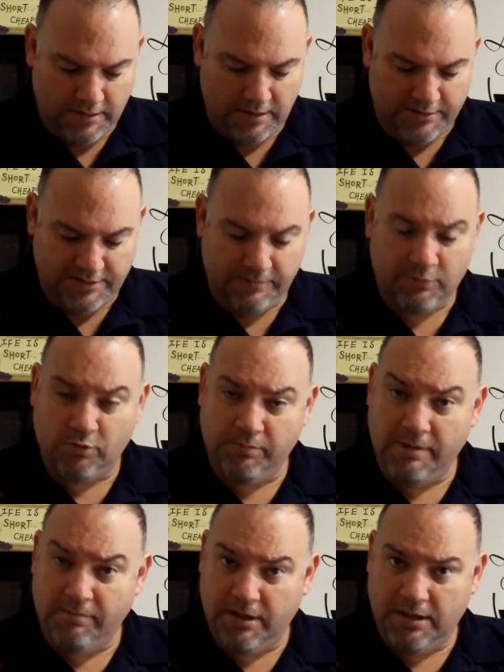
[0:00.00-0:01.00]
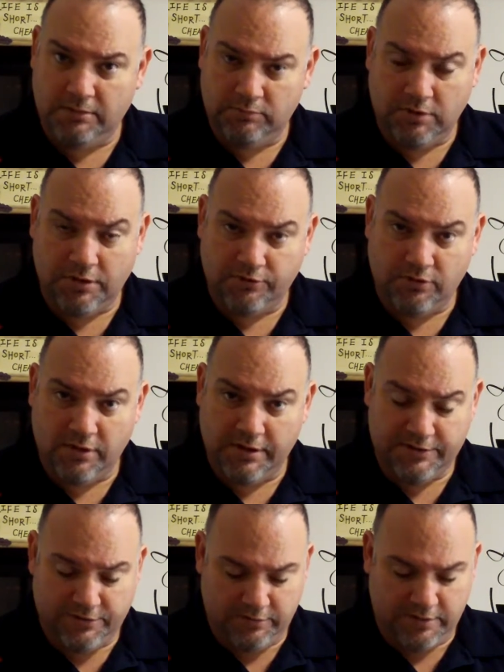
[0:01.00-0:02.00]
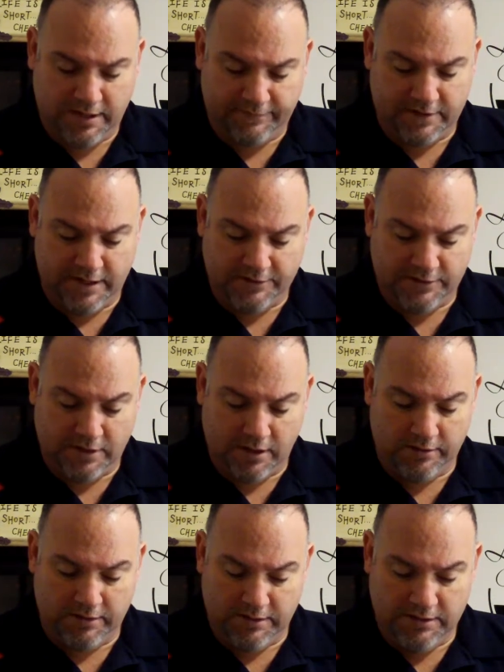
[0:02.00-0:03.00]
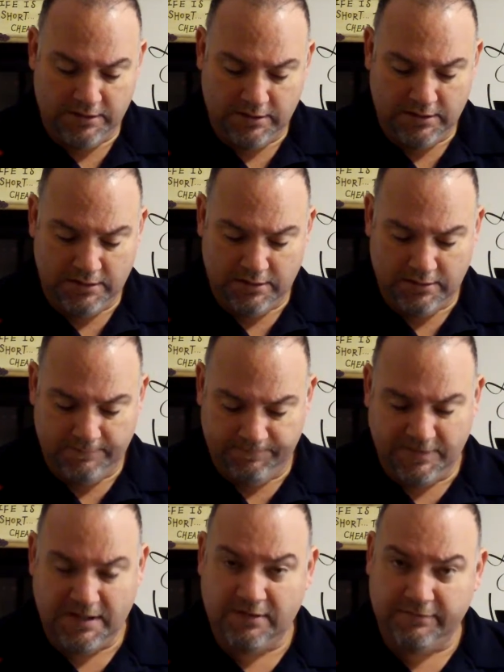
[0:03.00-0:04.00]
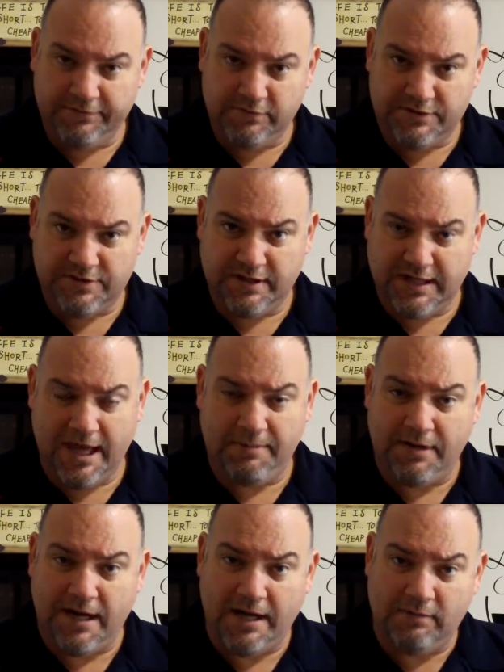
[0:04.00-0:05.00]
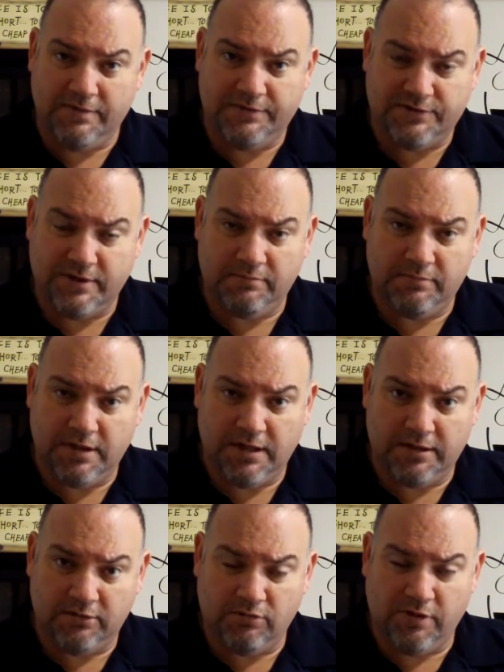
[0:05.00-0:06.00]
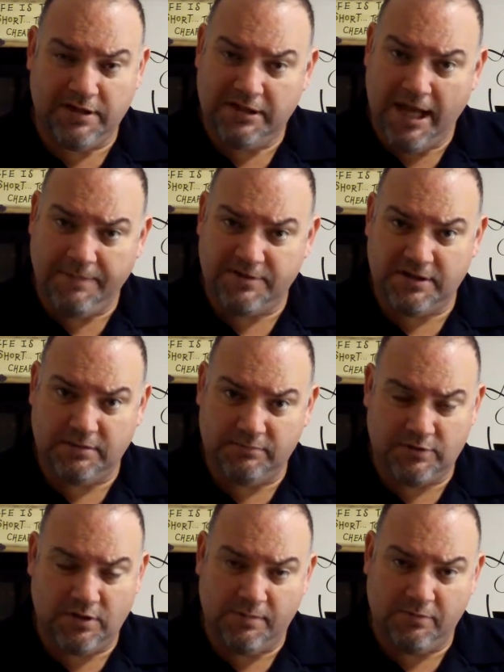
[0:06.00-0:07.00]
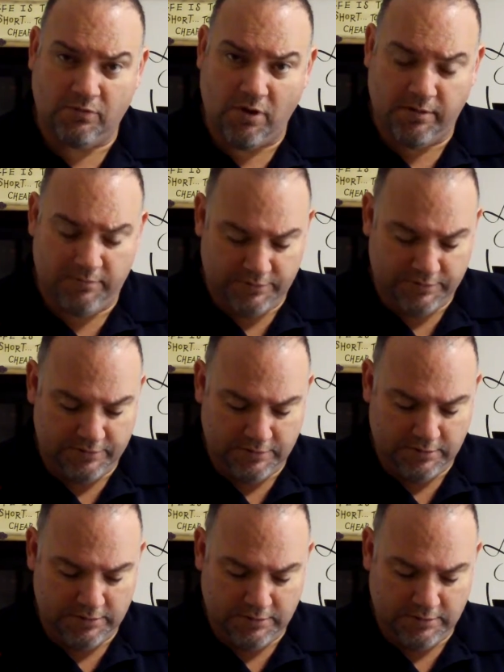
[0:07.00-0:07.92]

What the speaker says: And I seem to remember when I tried this 2.5 days ago, the influence of the Cabernet with some green capsicum type aromas